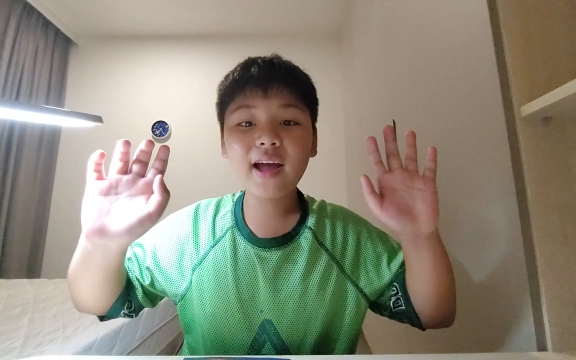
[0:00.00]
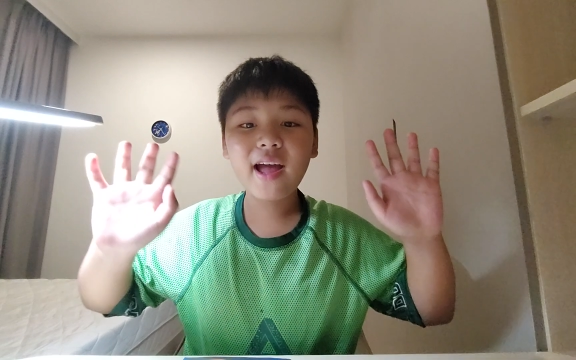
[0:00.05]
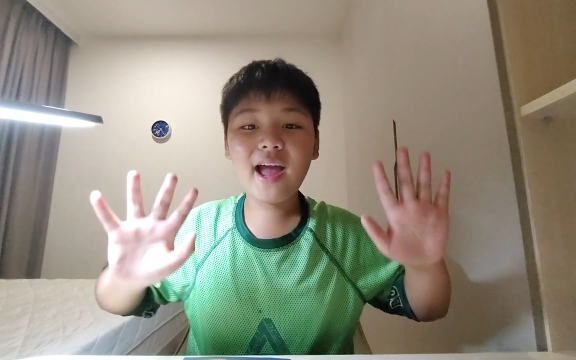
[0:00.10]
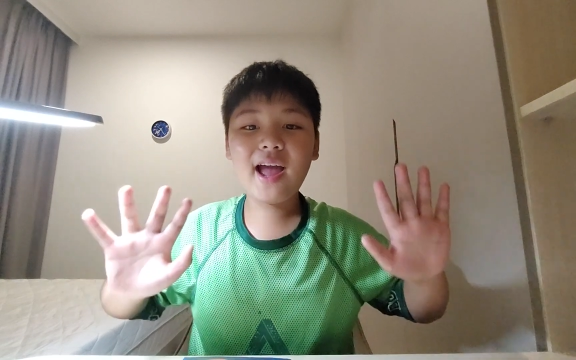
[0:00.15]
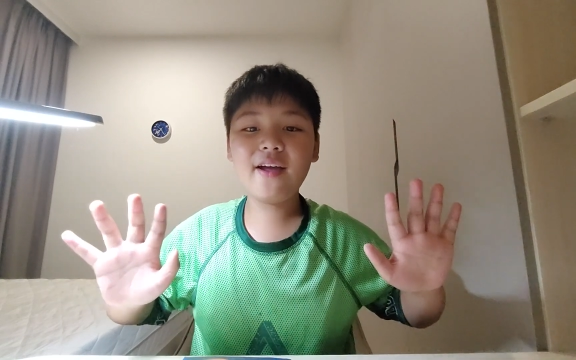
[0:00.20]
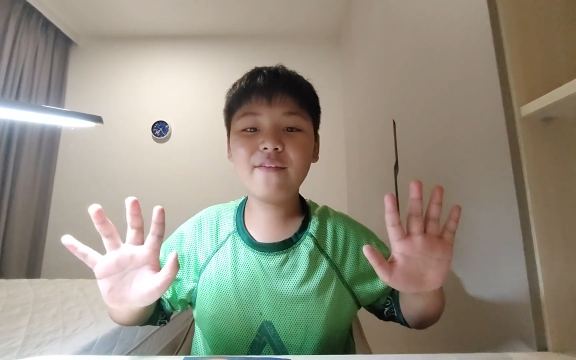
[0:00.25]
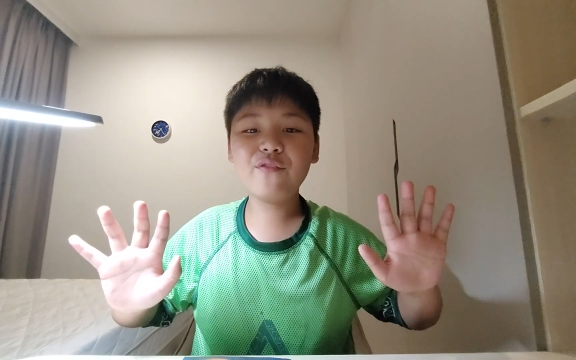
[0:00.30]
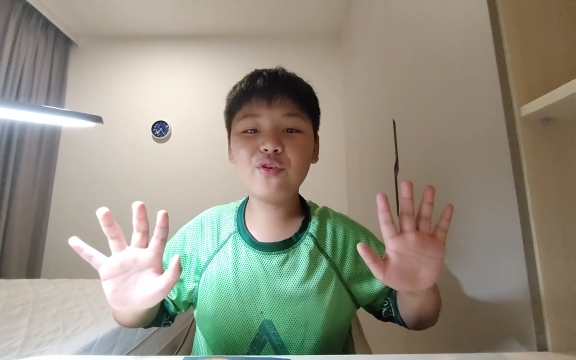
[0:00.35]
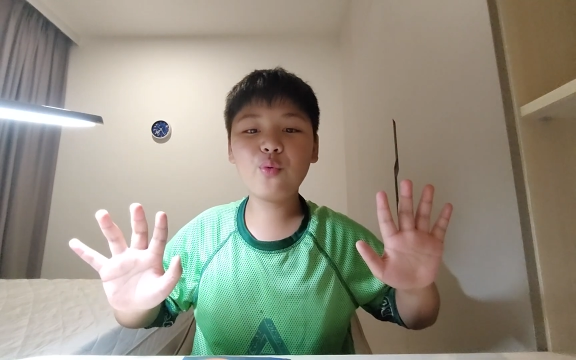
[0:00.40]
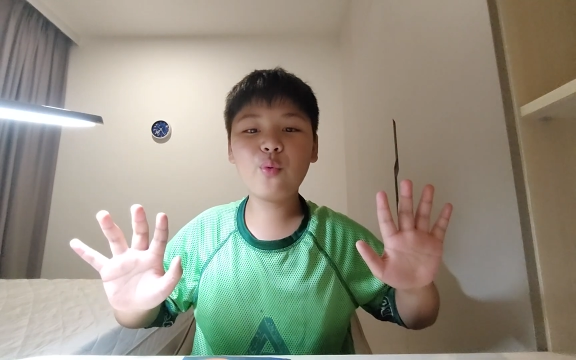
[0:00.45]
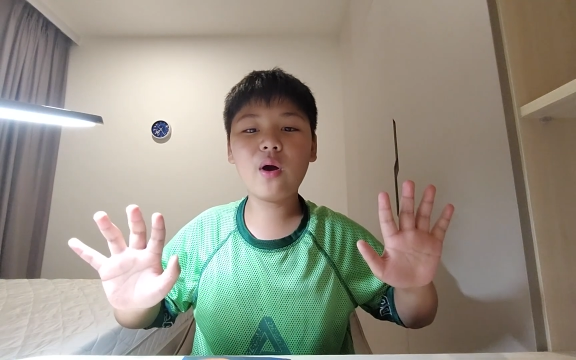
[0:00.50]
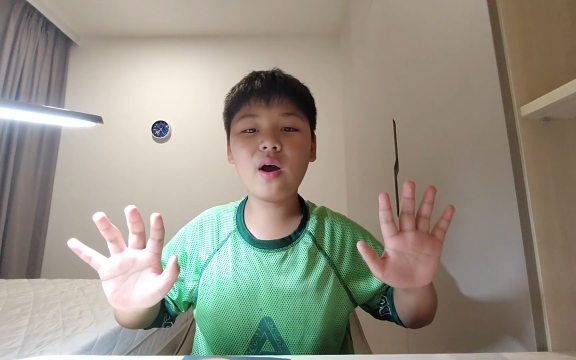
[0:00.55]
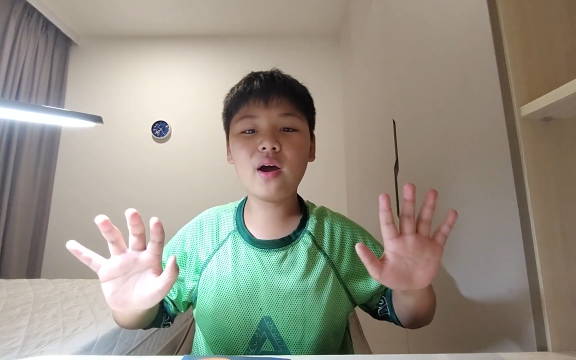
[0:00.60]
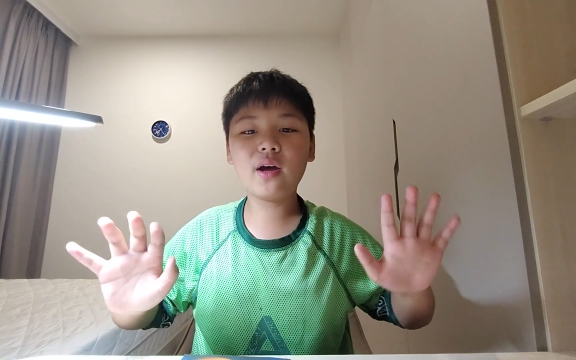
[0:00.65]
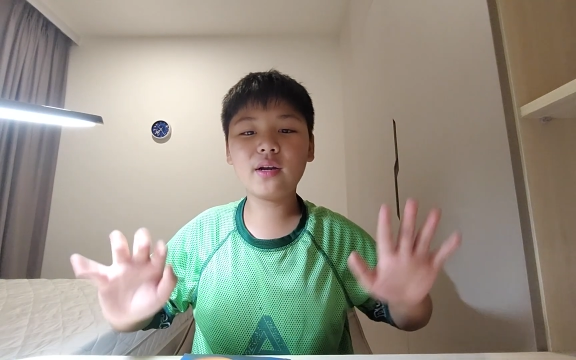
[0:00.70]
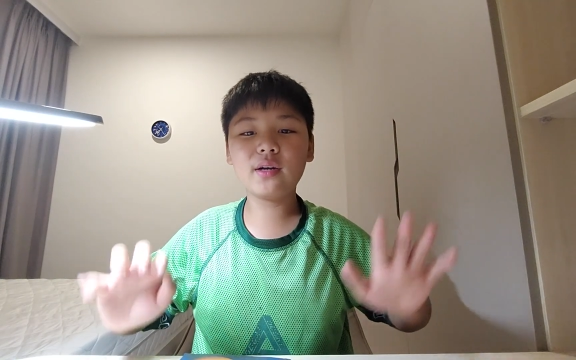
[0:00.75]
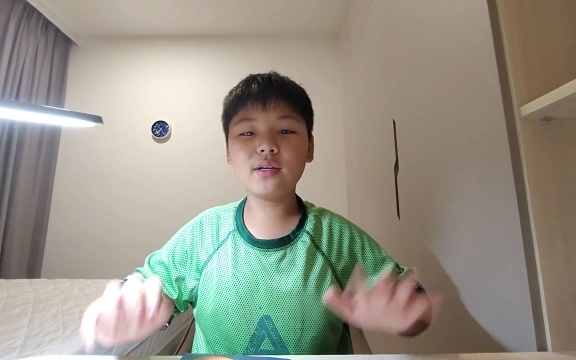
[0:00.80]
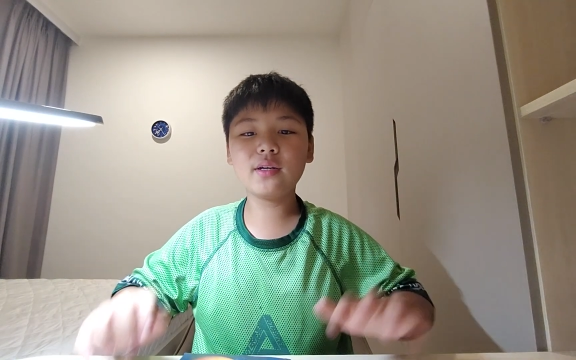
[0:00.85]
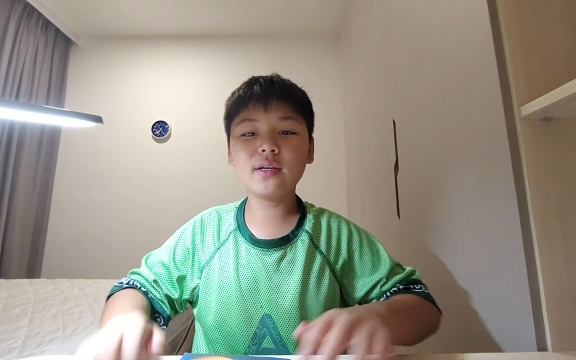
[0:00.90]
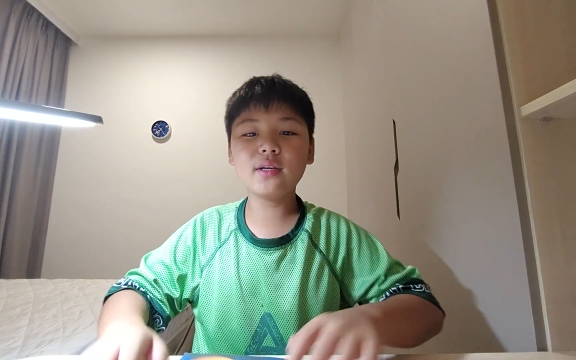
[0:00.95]
Hi
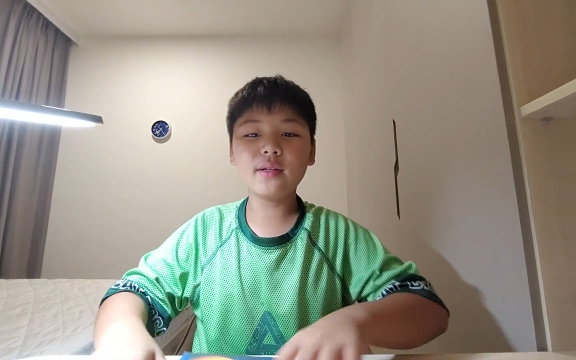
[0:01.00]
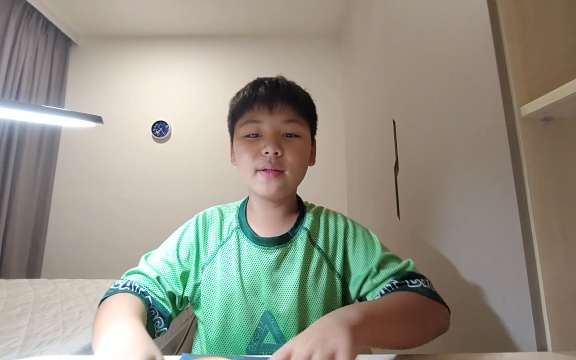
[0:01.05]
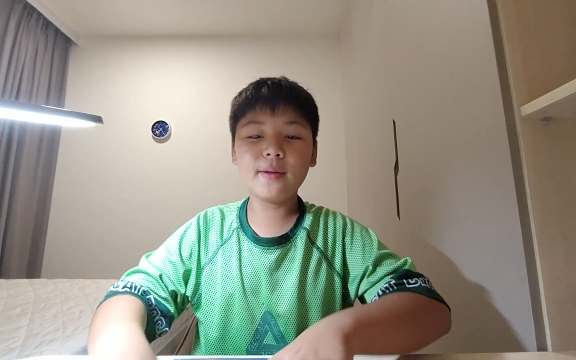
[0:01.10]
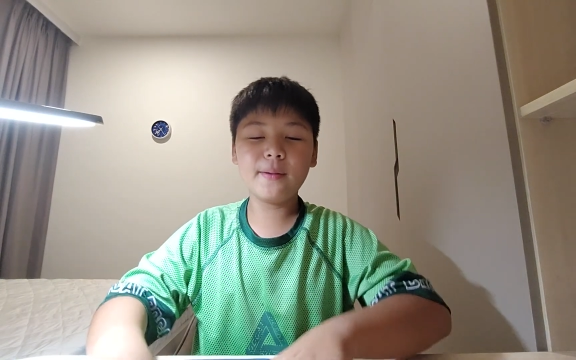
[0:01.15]
everyone,